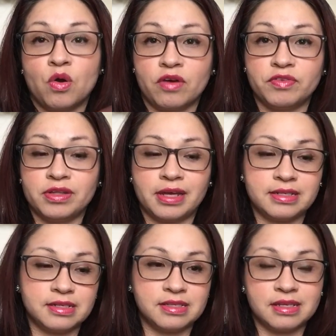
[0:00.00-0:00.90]
Or if you
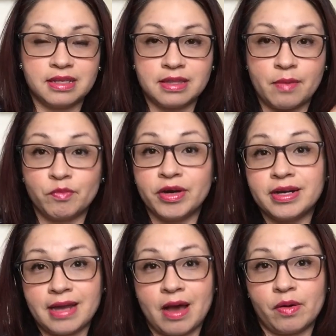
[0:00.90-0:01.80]
like to see them
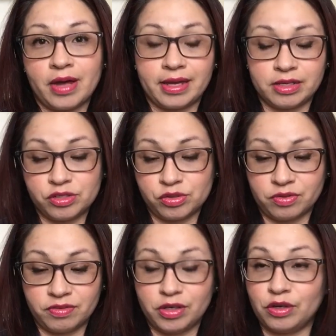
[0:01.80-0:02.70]
written out, I can do
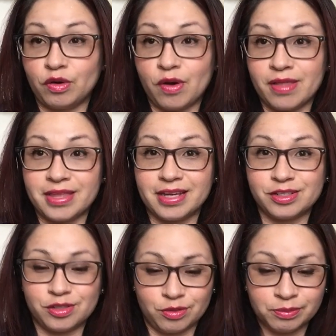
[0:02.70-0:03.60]
a video on that
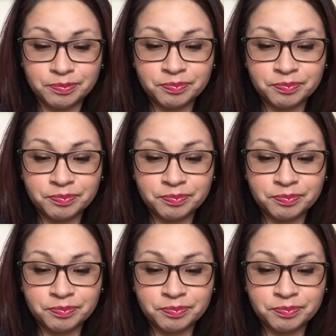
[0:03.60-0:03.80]
too.